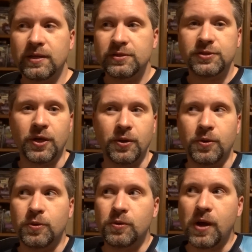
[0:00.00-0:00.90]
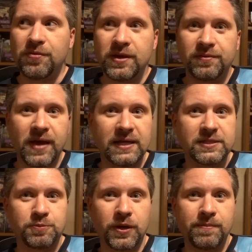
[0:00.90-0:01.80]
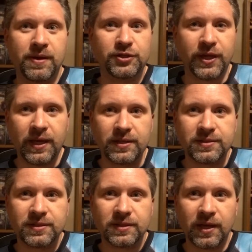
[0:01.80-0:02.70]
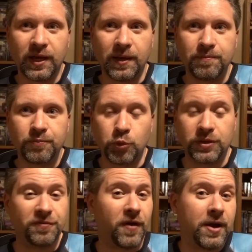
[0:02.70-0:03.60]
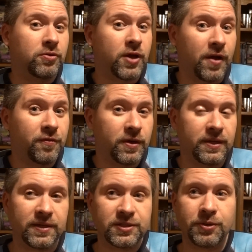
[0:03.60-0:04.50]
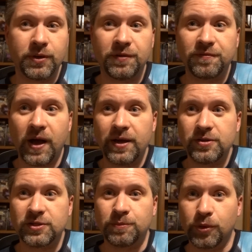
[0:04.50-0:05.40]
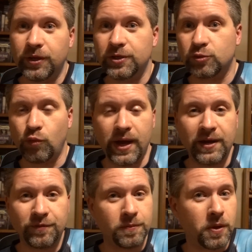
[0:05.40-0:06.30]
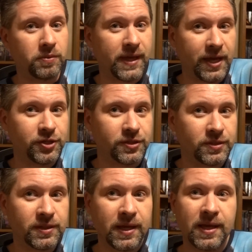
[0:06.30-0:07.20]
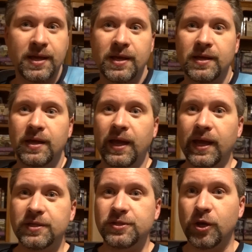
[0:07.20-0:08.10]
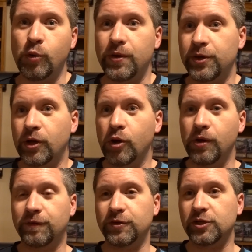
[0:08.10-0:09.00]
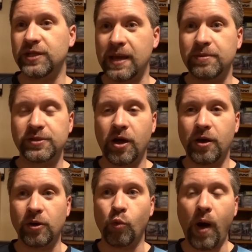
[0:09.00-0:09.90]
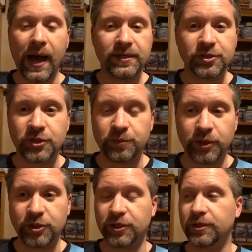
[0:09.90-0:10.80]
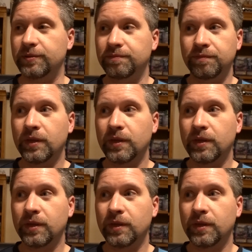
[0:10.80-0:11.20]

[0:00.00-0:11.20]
So I think that's pretty much it. With the final cover and the interior files, the book is ready for publication. And so whether you're going for just Amazon or wide distribution,